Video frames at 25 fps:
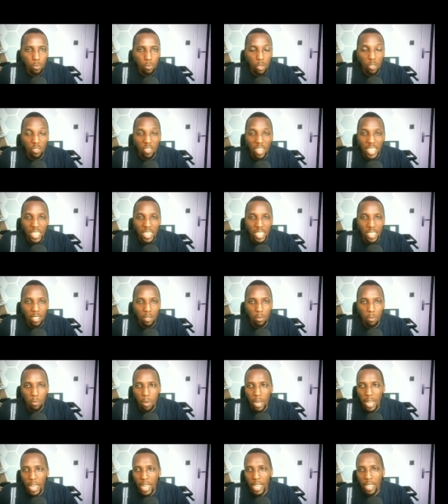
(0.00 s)
provided
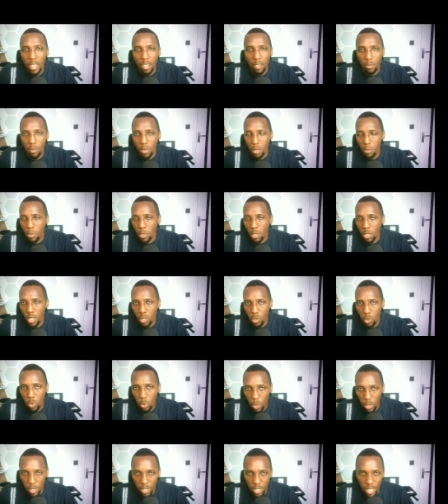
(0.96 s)
by maybe the
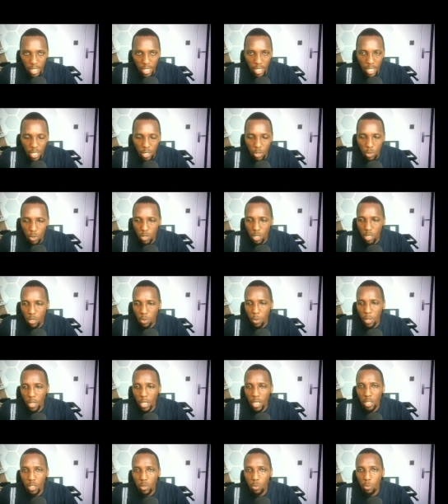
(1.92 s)
tools that they're using,
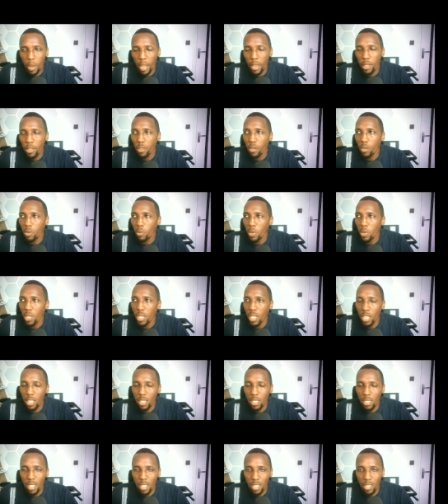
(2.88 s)
whether it's Python, whether
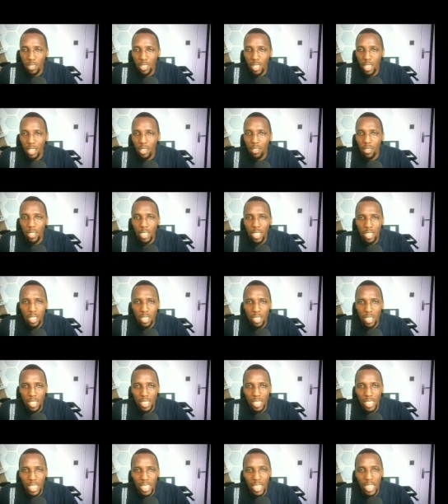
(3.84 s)
it's Excel, any
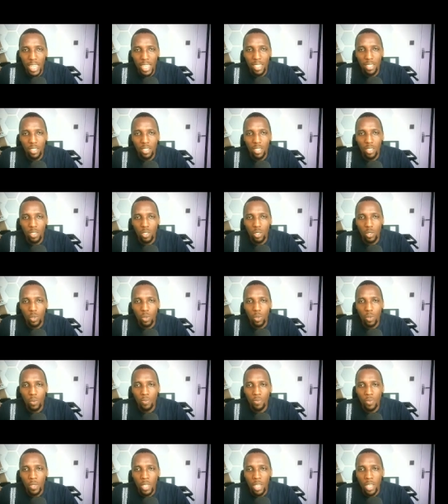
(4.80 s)
data analysis
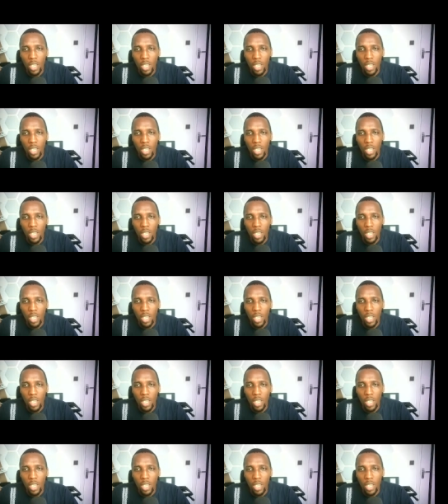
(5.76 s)
tool.